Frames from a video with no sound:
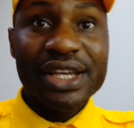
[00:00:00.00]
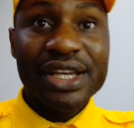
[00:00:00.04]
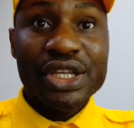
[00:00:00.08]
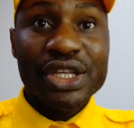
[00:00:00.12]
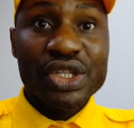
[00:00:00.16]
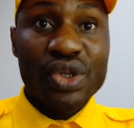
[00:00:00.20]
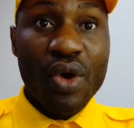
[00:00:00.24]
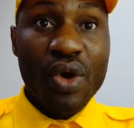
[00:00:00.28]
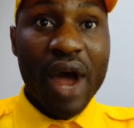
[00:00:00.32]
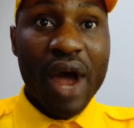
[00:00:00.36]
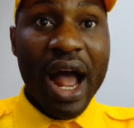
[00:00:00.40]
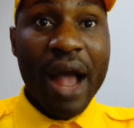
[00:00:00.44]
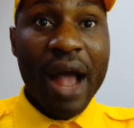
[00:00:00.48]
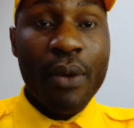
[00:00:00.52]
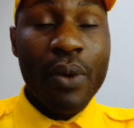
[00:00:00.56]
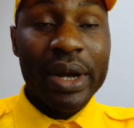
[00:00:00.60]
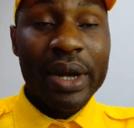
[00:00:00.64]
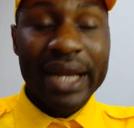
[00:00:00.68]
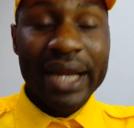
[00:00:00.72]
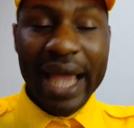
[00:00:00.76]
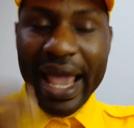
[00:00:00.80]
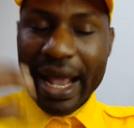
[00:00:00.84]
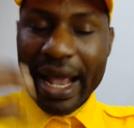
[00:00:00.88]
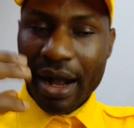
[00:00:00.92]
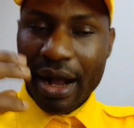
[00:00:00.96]
So I would
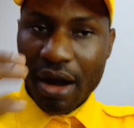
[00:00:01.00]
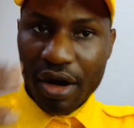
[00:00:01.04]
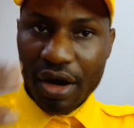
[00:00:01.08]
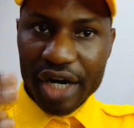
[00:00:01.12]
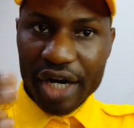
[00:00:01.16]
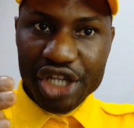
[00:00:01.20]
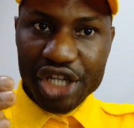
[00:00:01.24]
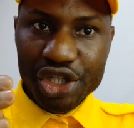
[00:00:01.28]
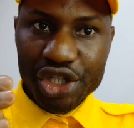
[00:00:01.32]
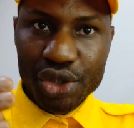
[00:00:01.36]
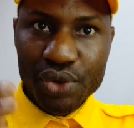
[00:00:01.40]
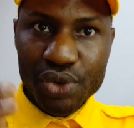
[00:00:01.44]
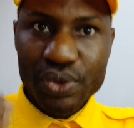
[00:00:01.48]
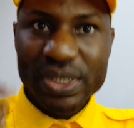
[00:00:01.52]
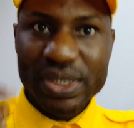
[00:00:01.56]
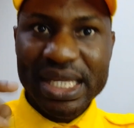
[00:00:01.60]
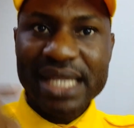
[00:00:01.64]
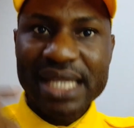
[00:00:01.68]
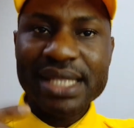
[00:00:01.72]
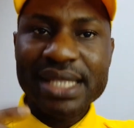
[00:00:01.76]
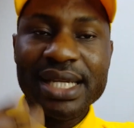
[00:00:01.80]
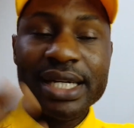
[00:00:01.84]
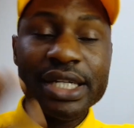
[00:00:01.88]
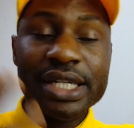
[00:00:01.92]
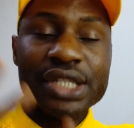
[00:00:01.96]
encourage you,
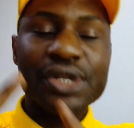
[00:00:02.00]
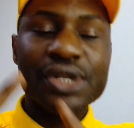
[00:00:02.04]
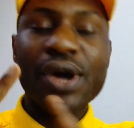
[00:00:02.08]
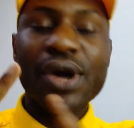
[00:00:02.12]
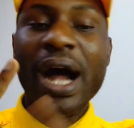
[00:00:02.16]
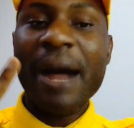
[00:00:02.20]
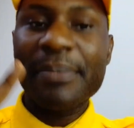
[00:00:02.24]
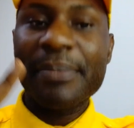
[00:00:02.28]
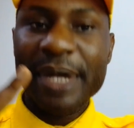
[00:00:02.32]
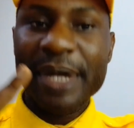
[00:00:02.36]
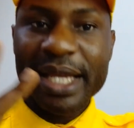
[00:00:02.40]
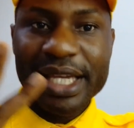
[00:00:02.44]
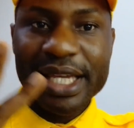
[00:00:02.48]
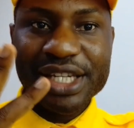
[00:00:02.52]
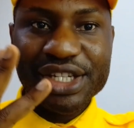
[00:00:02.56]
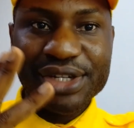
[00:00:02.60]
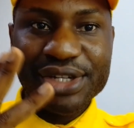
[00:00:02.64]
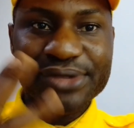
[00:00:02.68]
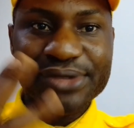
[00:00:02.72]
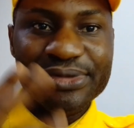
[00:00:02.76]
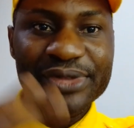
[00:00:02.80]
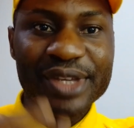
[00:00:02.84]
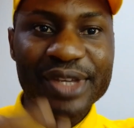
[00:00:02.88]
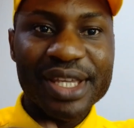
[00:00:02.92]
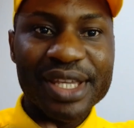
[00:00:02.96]
since there is no
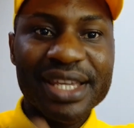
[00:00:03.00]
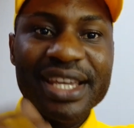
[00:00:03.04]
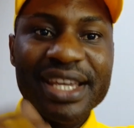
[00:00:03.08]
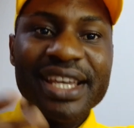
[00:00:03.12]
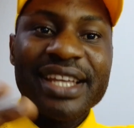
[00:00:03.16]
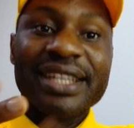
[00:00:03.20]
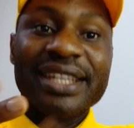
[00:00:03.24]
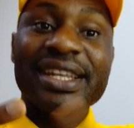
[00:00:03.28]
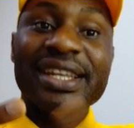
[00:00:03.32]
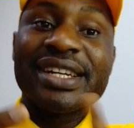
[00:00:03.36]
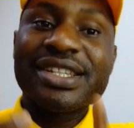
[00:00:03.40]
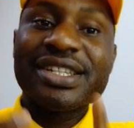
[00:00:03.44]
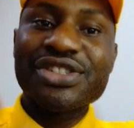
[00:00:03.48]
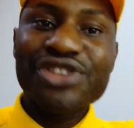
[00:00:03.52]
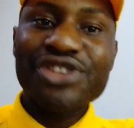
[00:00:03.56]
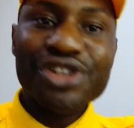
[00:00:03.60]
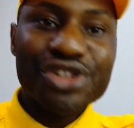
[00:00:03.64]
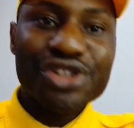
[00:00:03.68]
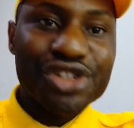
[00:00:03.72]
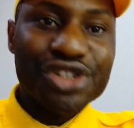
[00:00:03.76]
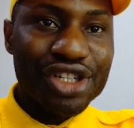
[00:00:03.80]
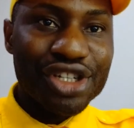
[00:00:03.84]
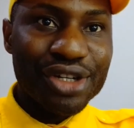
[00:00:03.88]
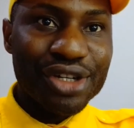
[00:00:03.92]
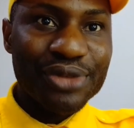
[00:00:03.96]
application fee, there is no
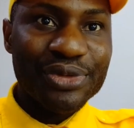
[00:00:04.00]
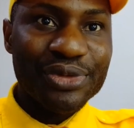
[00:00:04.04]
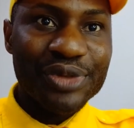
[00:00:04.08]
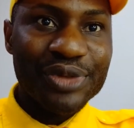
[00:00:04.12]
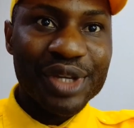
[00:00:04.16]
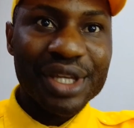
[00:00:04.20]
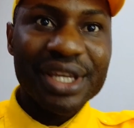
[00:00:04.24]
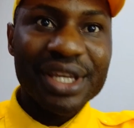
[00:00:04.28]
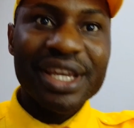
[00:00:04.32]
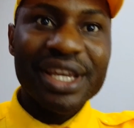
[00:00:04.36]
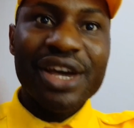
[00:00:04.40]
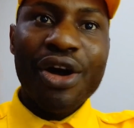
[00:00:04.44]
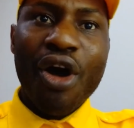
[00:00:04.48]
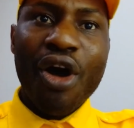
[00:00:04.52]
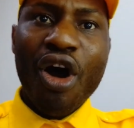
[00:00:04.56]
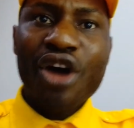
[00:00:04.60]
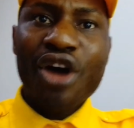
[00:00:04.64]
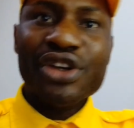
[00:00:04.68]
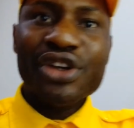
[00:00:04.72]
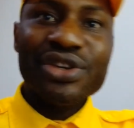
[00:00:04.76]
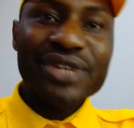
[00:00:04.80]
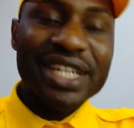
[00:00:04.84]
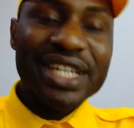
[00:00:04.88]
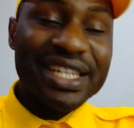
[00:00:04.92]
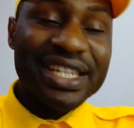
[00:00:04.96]
tuition fee, all
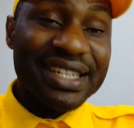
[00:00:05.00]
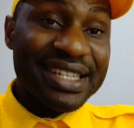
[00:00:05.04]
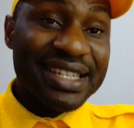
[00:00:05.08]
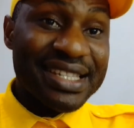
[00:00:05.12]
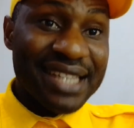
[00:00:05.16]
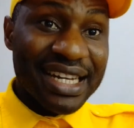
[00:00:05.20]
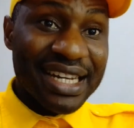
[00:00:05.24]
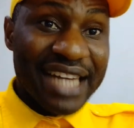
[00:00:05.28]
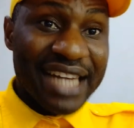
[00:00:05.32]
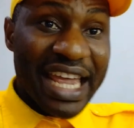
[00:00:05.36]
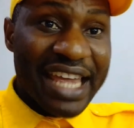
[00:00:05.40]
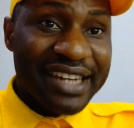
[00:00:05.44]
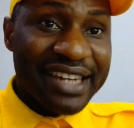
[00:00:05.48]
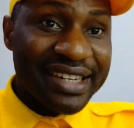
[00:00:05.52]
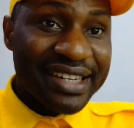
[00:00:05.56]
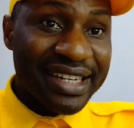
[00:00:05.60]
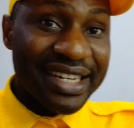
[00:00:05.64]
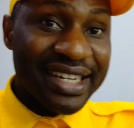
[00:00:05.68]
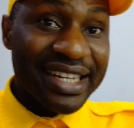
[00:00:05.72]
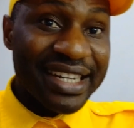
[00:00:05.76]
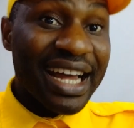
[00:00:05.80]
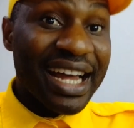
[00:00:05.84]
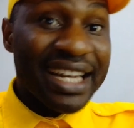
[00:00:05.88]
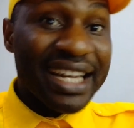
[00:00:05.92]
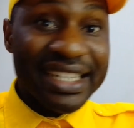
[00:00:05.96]
you need is an
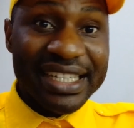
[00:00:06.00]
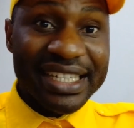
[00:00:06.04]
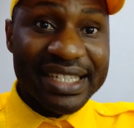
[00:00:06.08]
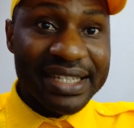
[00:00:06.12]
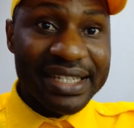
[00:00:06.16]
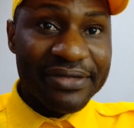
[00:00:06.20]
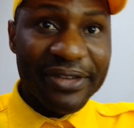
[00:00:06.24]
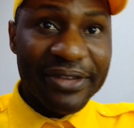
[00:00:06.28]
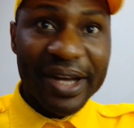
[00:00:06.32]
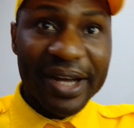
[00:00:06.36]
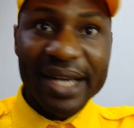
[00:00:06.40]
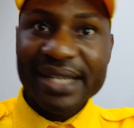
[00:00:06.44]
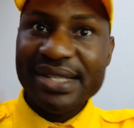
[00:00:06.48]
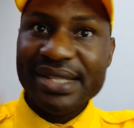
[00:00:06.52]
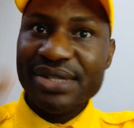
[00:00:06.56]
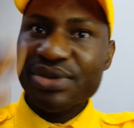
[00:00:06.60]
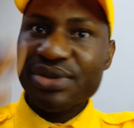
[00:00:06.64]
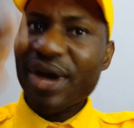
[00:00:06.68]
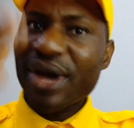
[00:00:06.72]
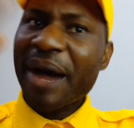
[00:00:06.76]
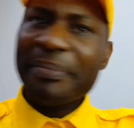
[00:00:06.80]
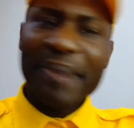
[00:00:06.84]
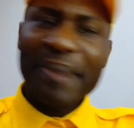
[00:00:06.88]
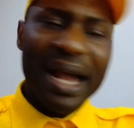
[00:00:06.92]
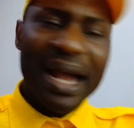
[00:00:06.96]
internet and a device.
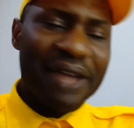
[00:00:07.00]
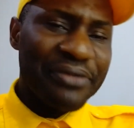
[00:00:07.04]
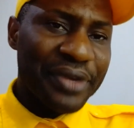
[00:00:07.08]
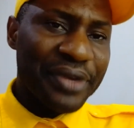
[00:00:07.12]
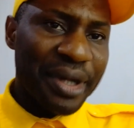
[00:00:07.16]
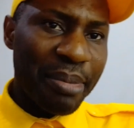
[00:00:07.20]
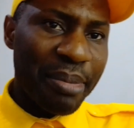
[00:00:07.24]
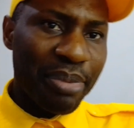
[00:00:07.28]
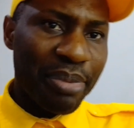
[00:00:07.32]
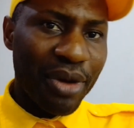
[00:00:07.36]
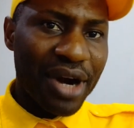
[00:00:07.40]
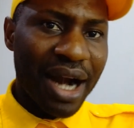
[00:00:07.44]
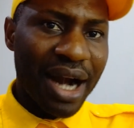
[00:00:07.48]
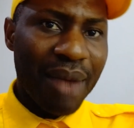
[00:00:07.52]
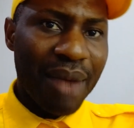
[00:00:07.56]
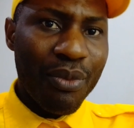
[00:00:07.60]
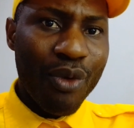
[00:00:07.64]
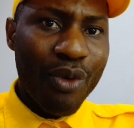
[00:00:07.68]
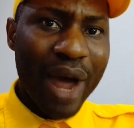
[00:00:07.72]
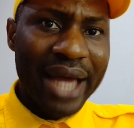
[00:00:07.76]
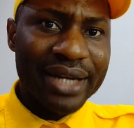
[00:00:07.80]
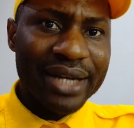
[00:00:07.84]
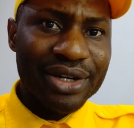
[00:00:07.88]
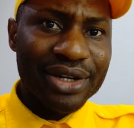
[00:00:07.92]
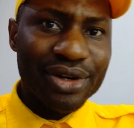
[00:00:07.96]
Apply for the program.
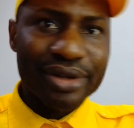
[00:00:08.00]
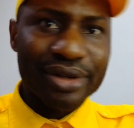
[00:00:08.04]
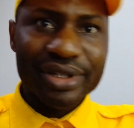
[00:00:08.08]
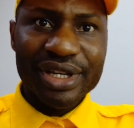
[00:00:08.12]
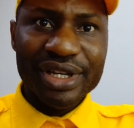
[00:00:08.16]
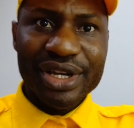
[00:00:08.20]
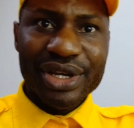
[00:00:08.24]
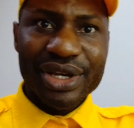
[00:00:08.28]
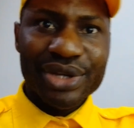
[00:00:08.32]
Why not?